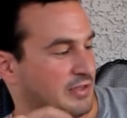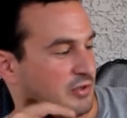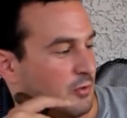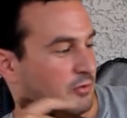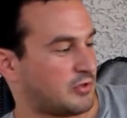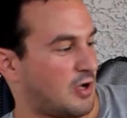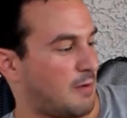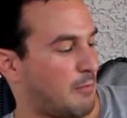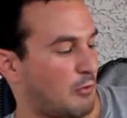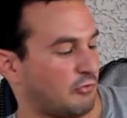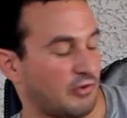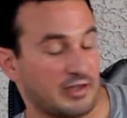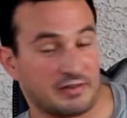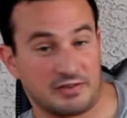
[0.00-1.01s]
so it's
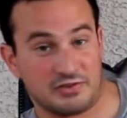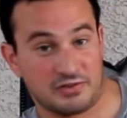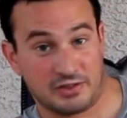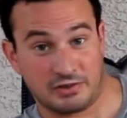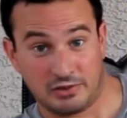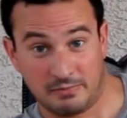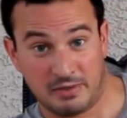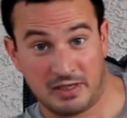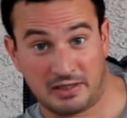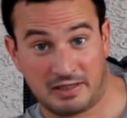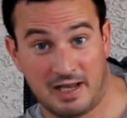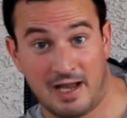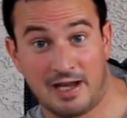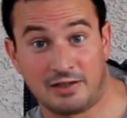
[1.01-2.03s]
almost like this thing should be in a
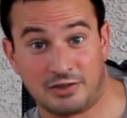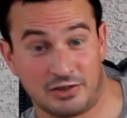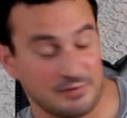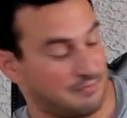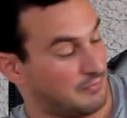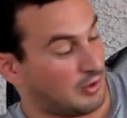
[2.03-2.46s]
cage.